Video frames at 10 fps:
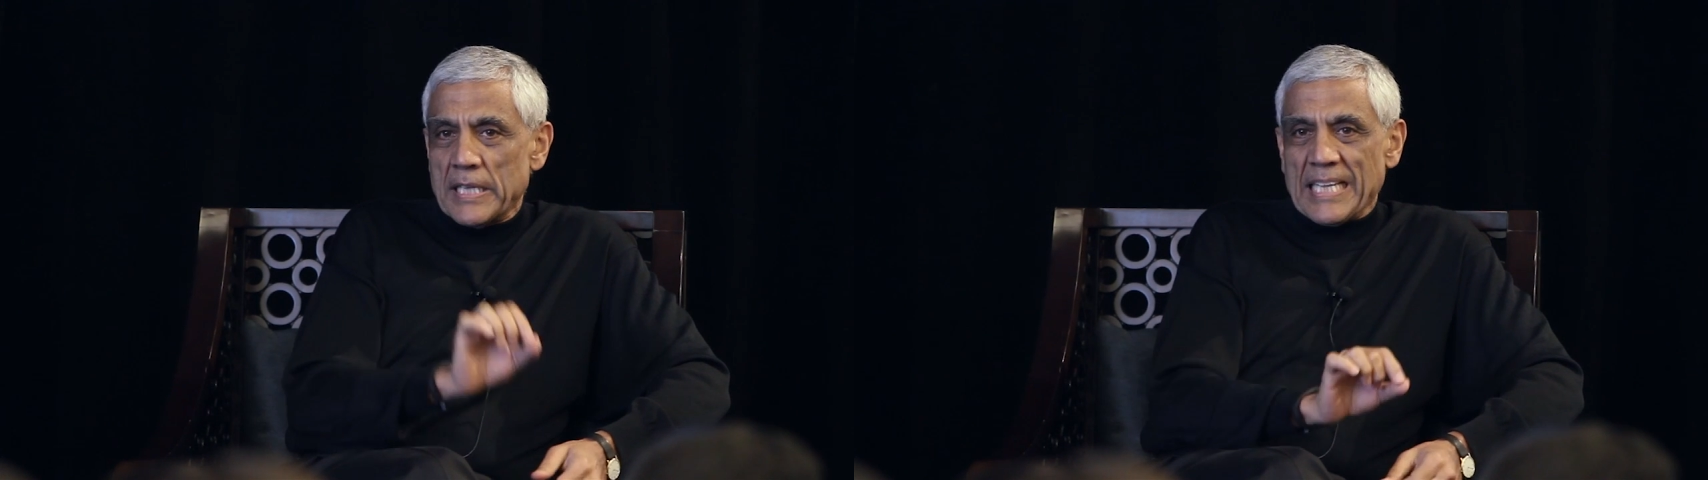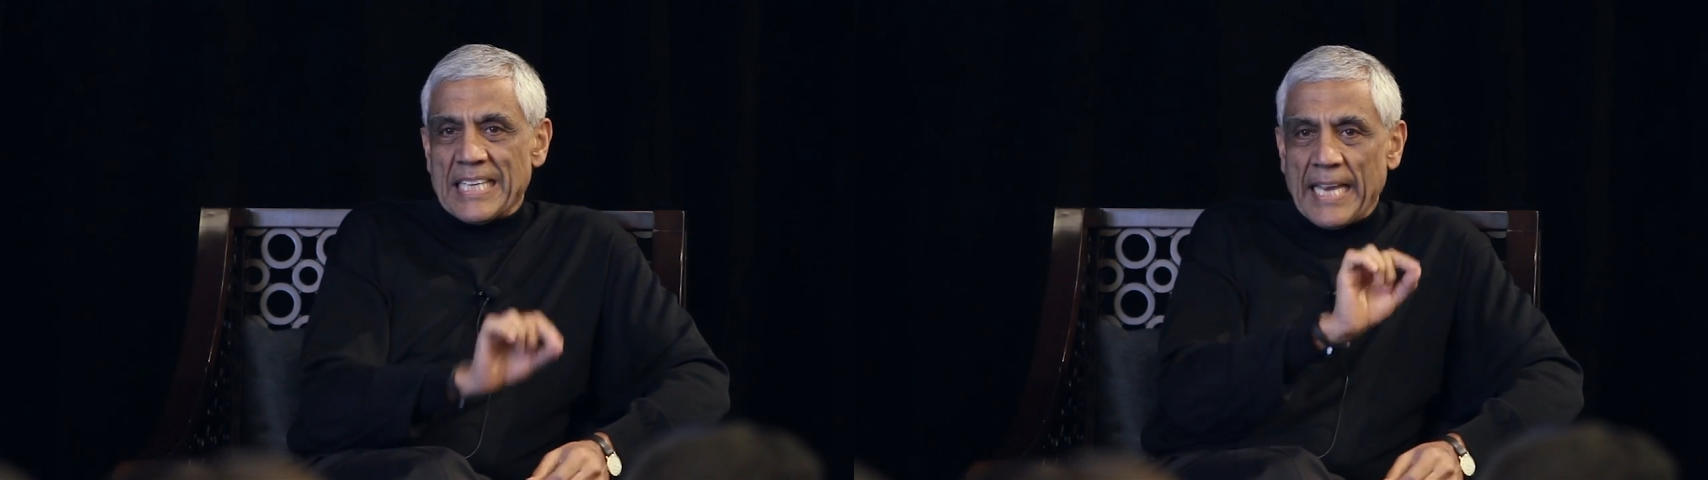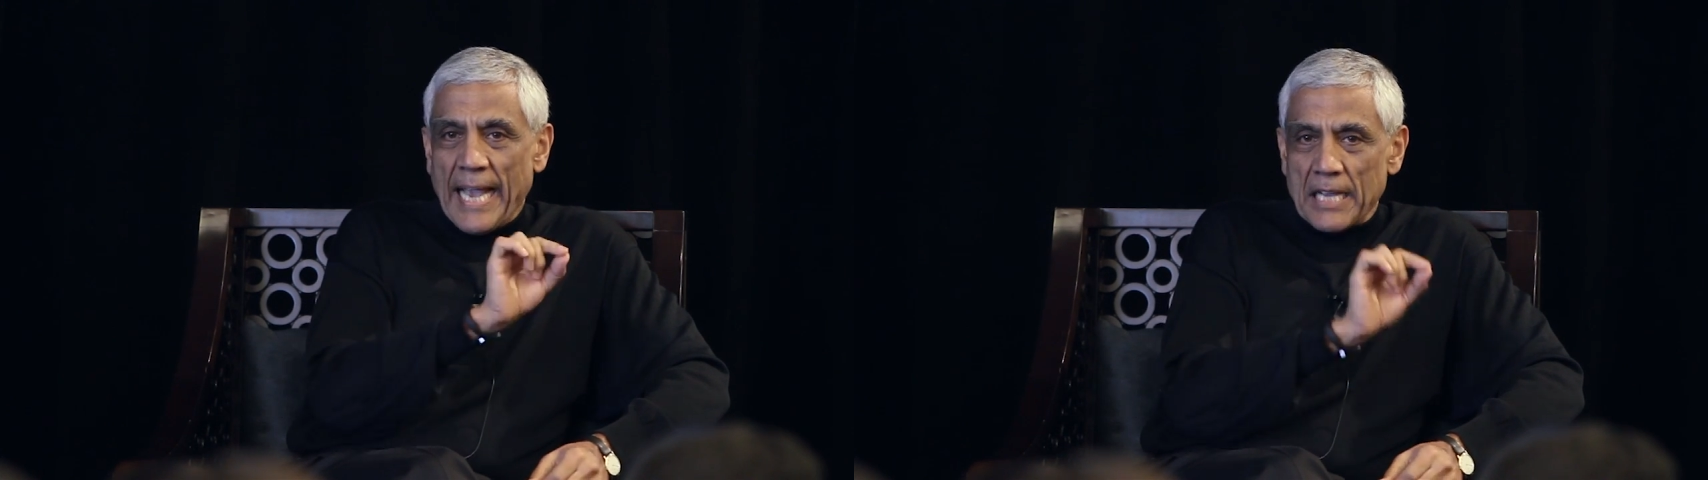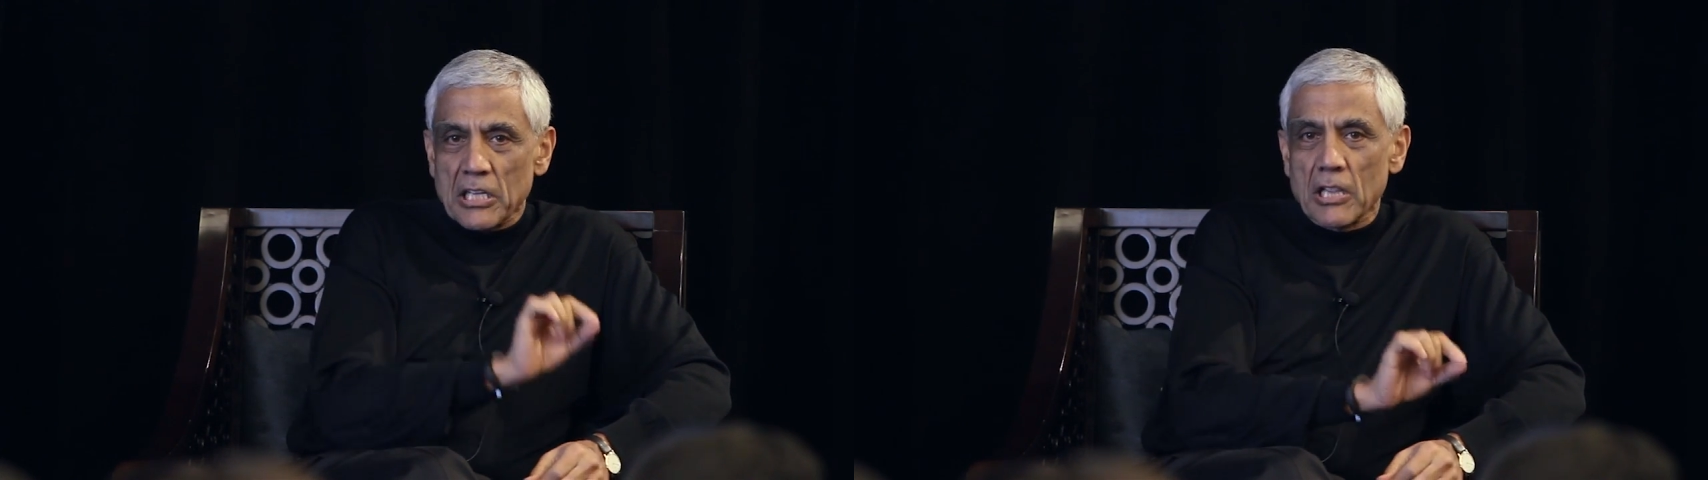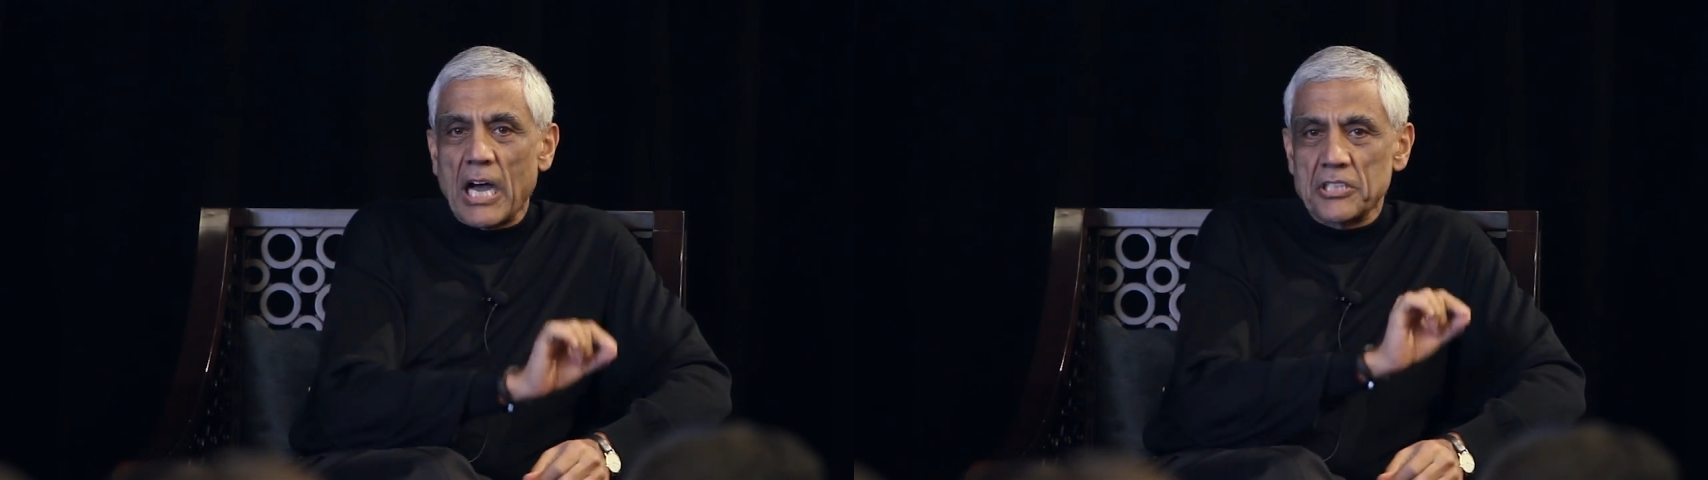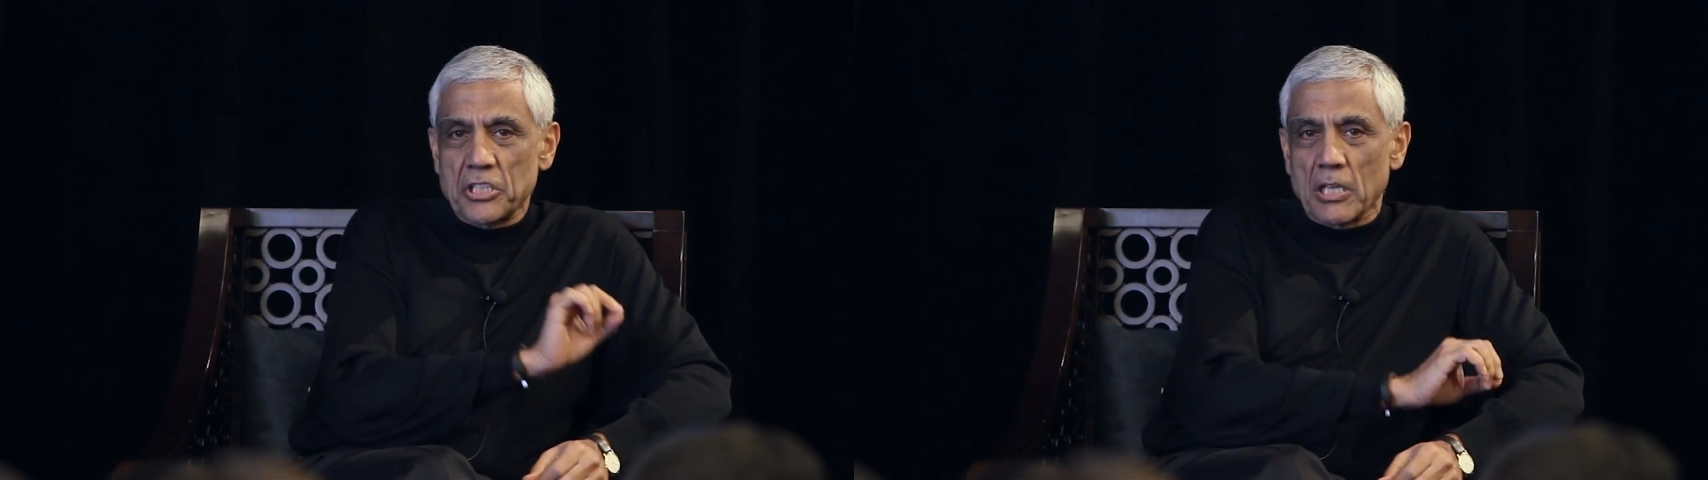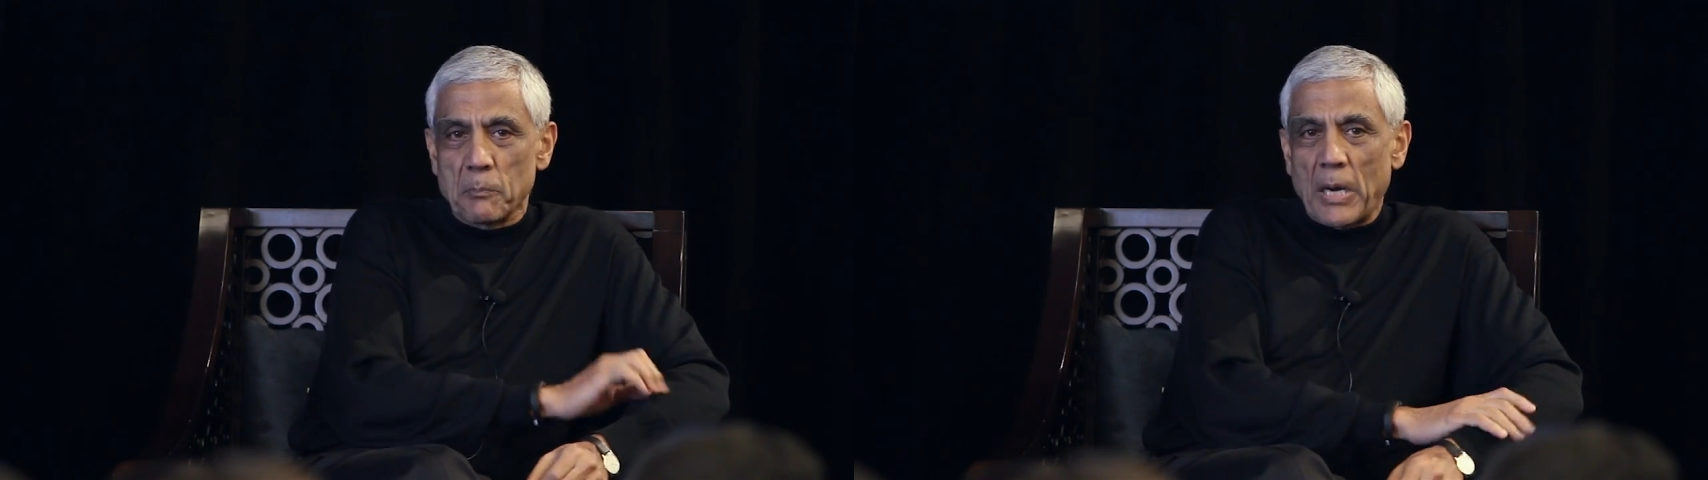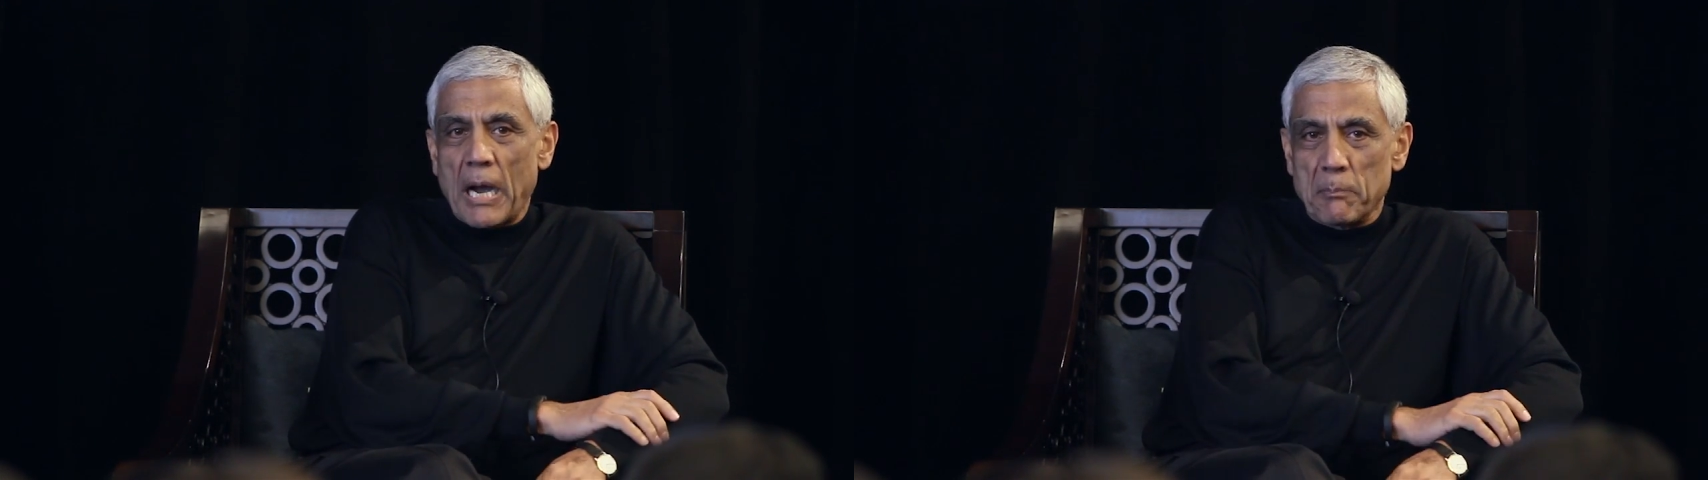at the technological
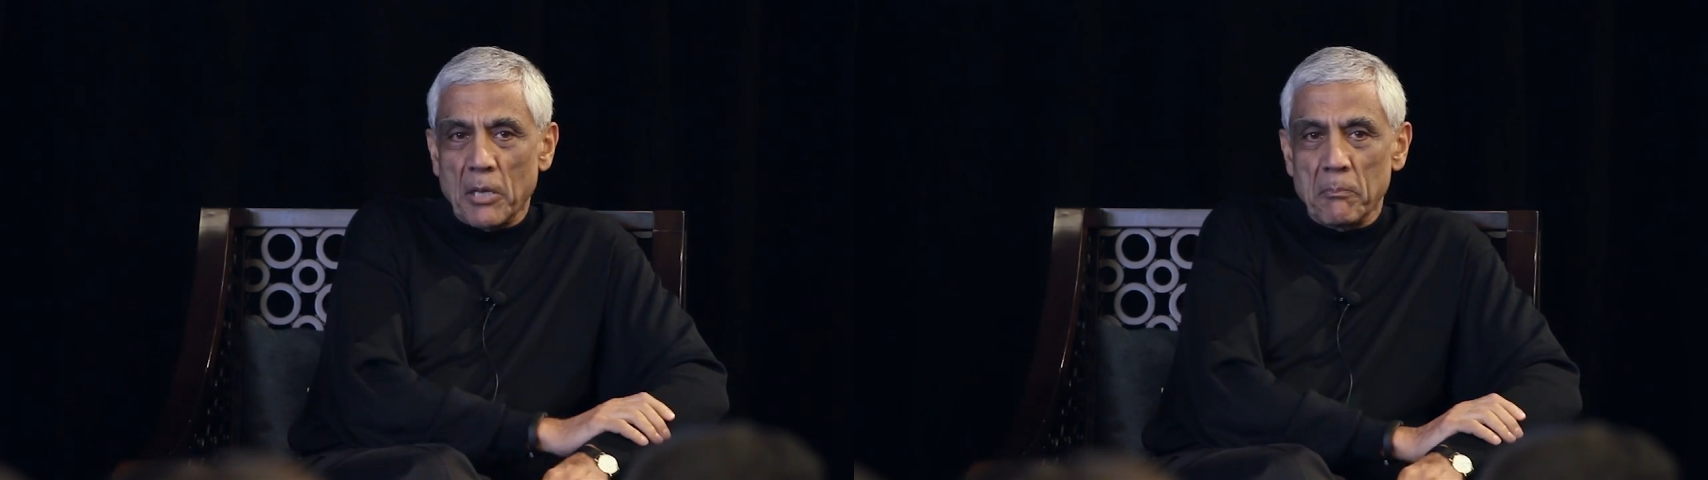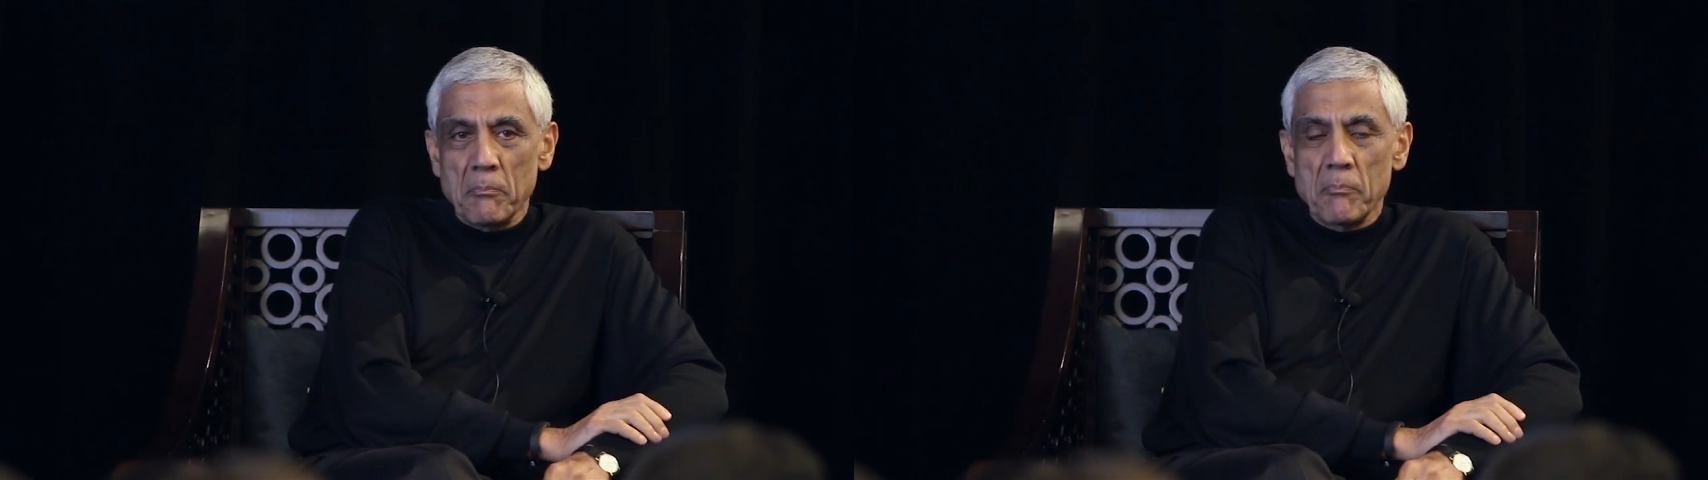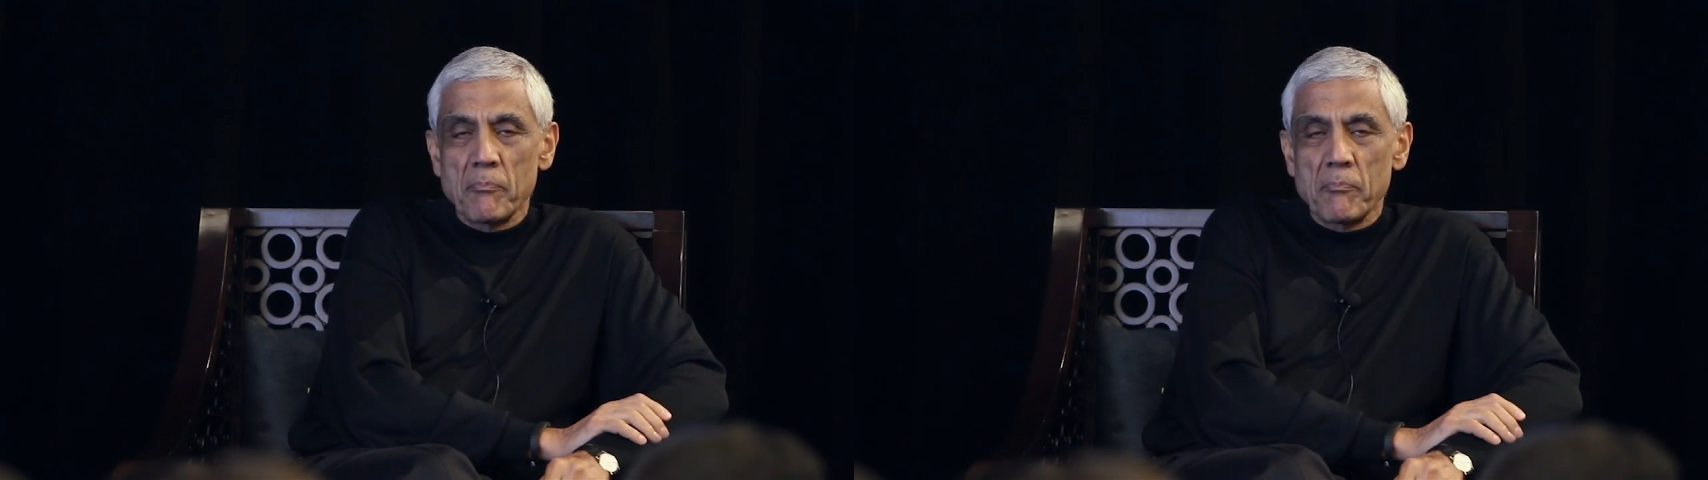problem